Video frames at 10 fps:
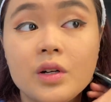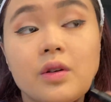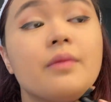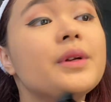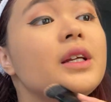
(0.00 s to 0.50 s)

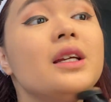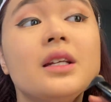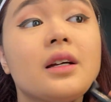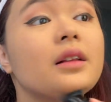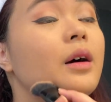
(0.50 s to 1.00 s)
so I've been
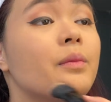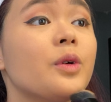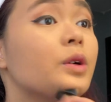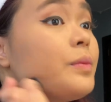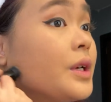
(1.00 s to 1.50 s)
eating a lot
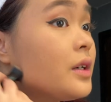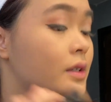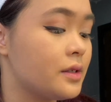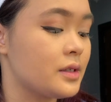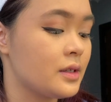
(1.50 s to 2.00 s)
more
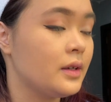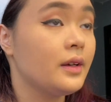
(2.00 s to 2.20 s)
because